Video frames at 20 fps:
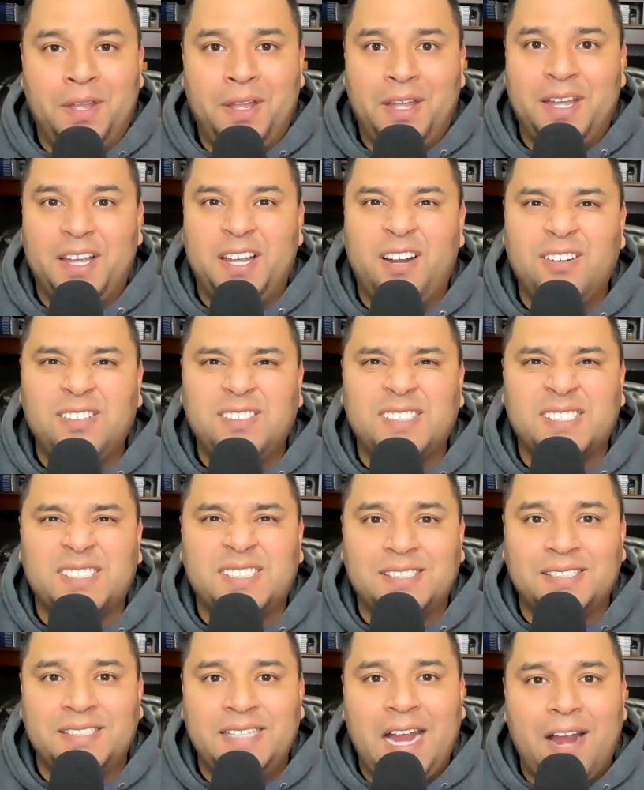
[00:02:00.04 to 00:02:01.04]
Here's the
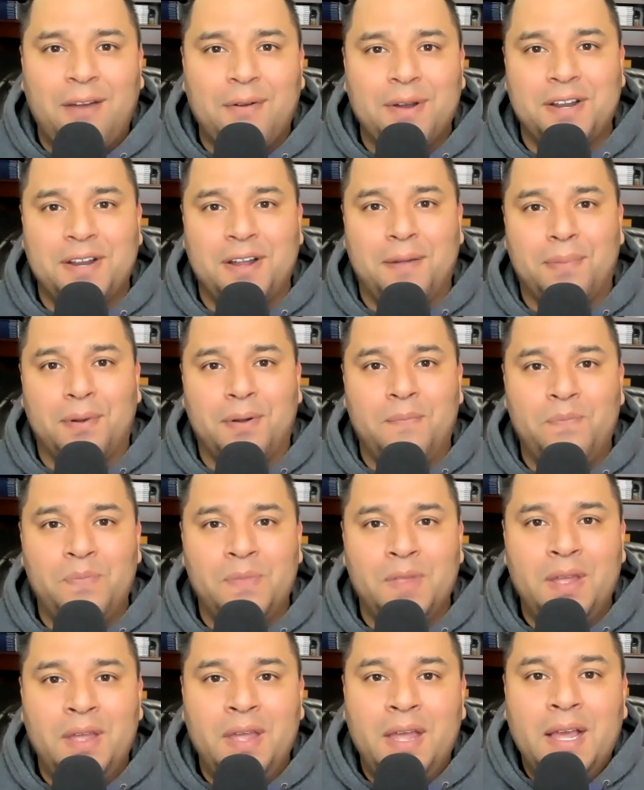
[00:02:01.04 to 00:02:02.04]
scary number.
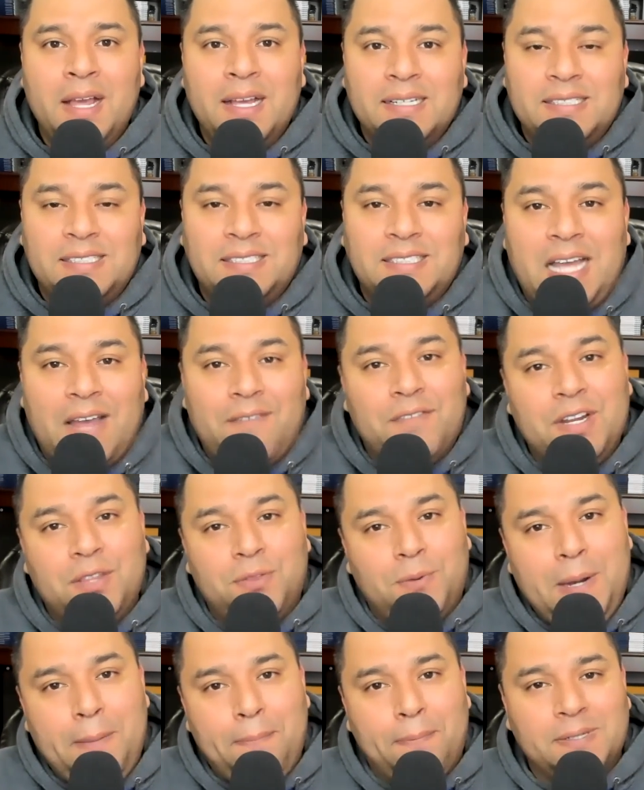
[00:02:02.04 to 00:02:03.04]

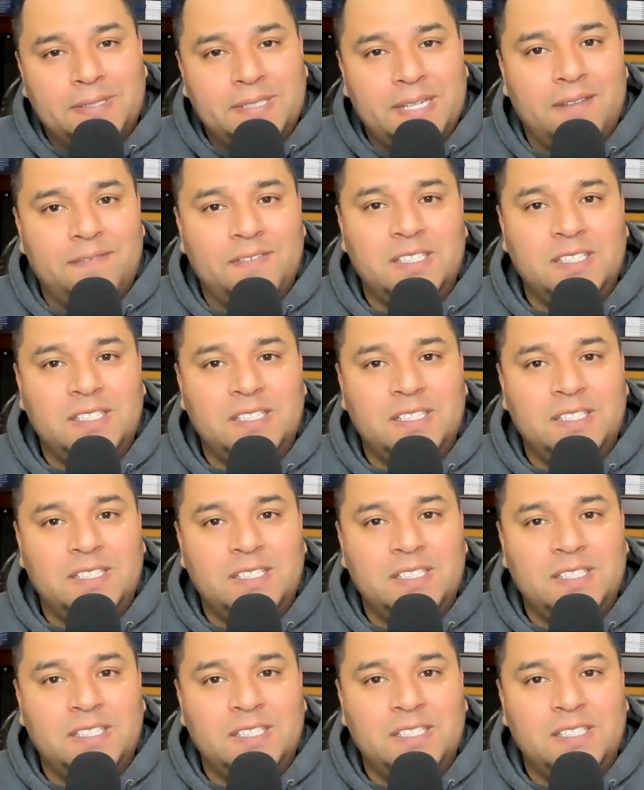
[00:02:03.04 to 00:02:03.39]
73%